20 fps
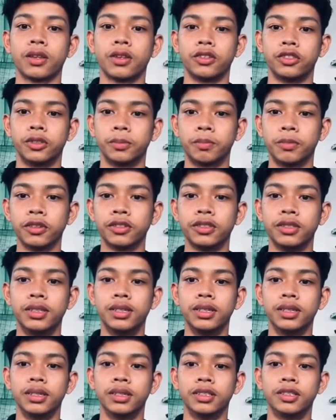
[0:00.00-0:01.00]
Suppose
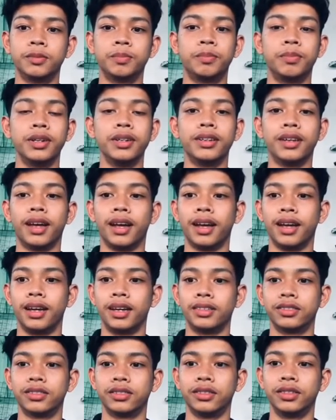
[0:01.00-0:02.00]
the spring
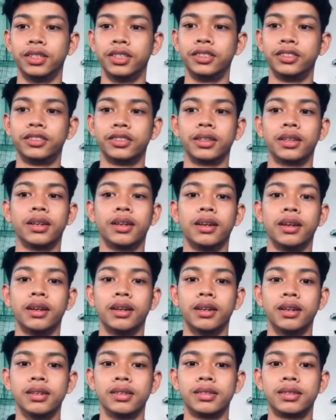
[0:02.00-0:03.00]
has reached
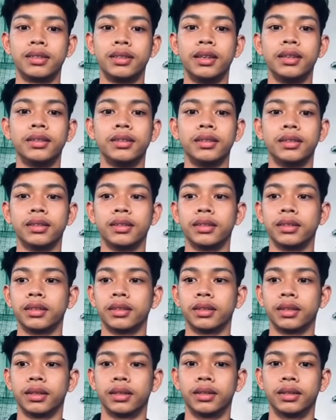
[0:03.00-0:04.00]
a state
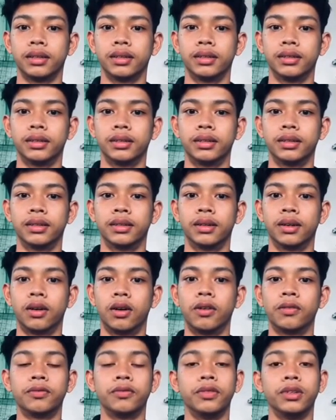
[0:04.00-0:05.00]

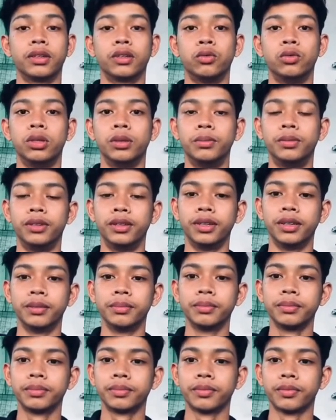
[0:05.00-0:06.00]
of
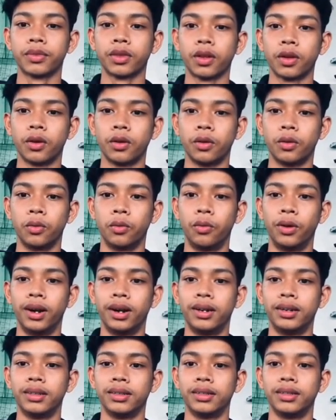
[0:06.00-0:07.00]
equilibrium
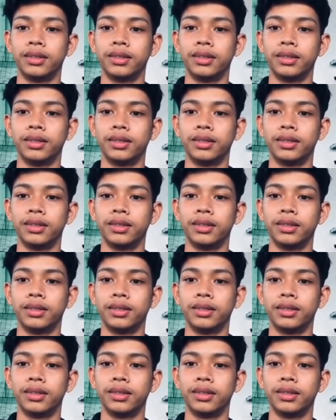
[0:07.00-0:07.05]
where